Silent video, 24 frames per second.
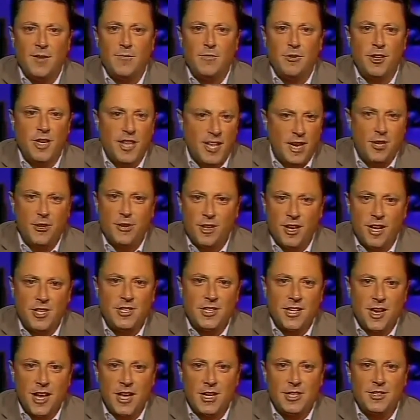and if you get a good
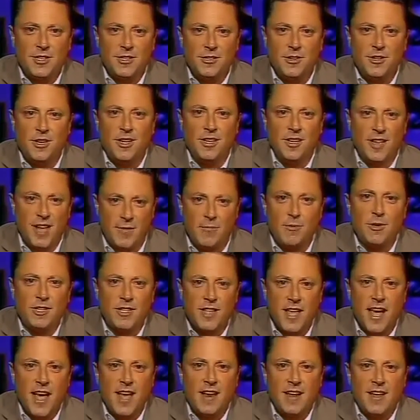education, you can
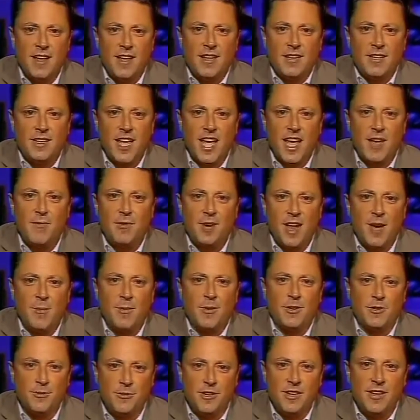leverage that to have an
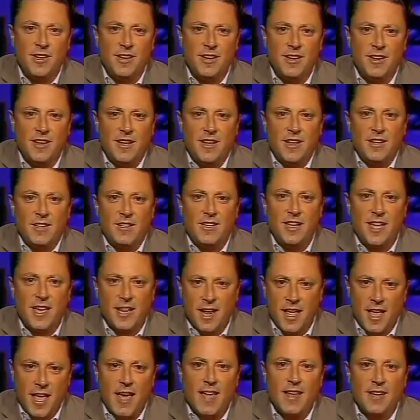opportunity to
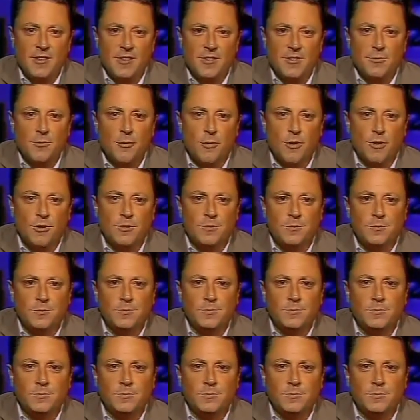get ahead in this world.